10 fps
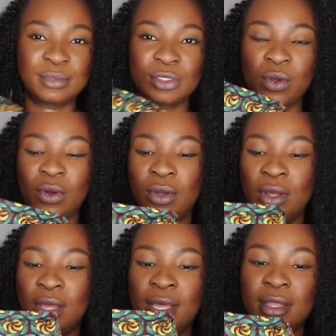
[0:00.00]
So
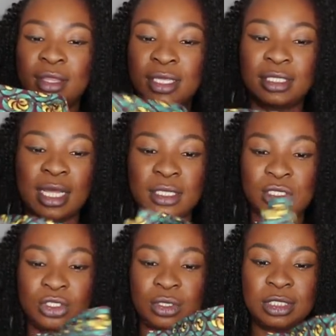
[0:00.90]
these are the
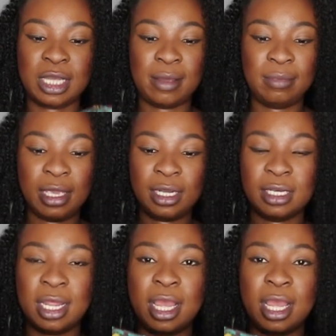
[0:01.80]
shorts I made.